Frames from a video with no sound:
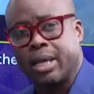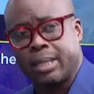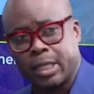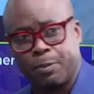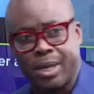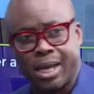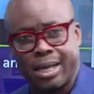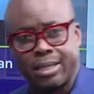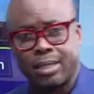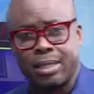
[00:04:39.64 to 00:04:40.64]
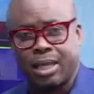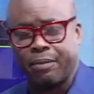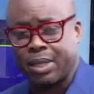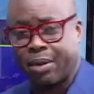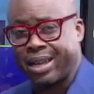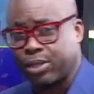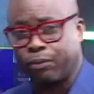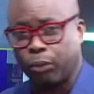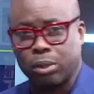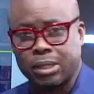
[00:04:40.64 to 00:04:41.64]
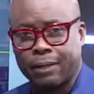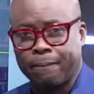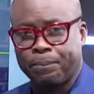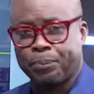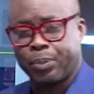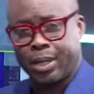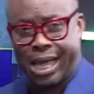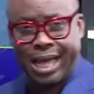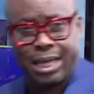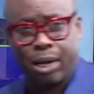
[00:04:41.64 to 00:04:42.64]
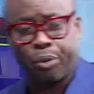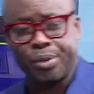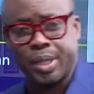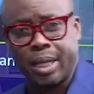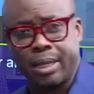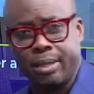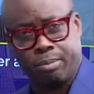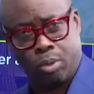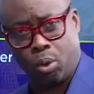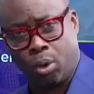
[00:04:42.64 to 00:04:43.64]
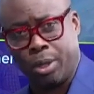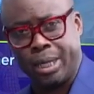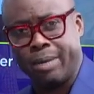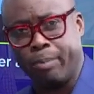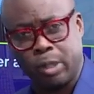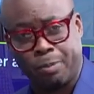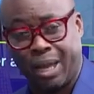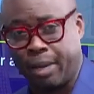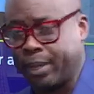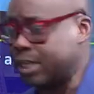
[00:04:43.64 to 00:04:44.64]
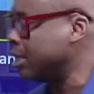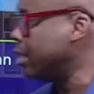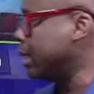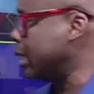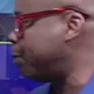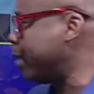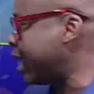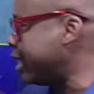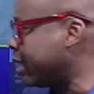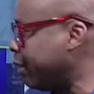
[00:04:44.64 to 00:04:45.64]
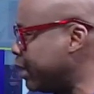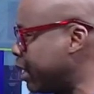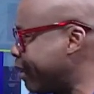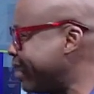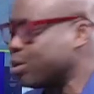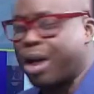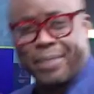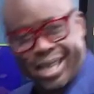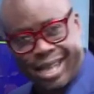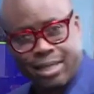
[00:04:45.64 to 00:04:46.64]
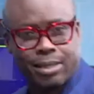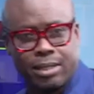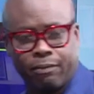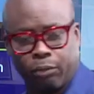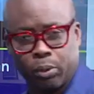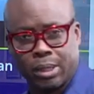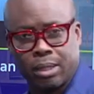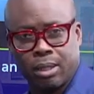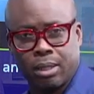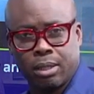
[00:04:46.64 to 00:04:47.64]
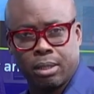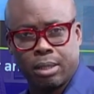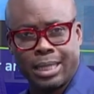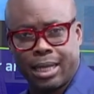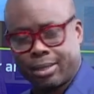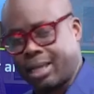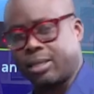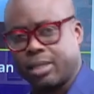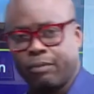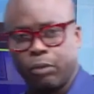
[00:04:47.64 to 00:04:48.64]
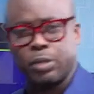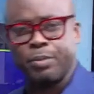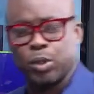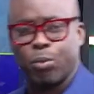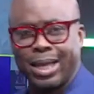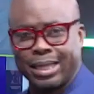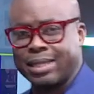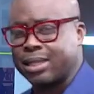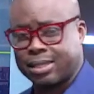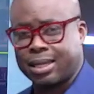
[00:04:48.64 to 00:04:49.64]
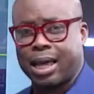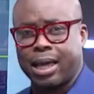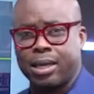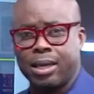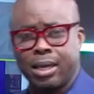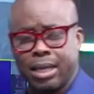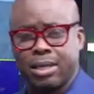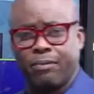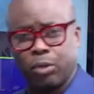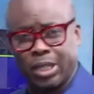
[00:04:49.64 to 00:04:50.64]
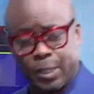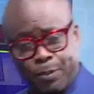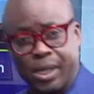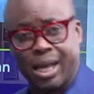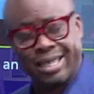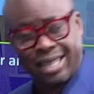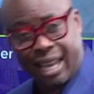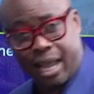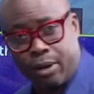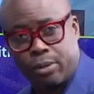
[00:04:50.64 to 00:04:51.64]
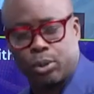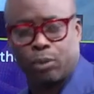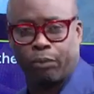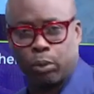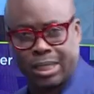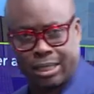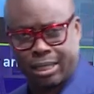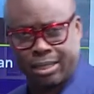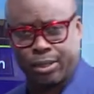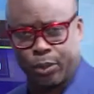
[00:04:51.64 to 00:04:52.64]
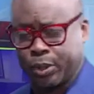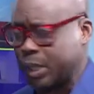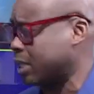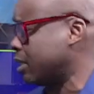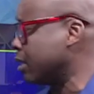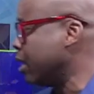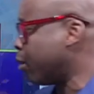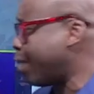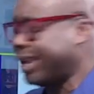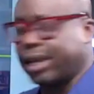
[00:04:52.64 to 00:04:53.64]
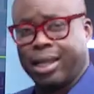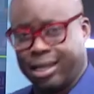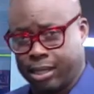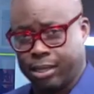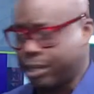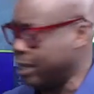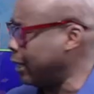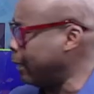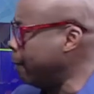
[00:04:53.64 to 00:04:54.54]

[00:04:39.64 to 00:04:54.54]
the speaker is given the right to vote. Either originally or in most parliaments, the speaker is given the right to have a casting vote. That casting vote means where there's a tie in the vote, the speaker is allowed to vote in certain jurisdictions. Quite clearly, in Ghana,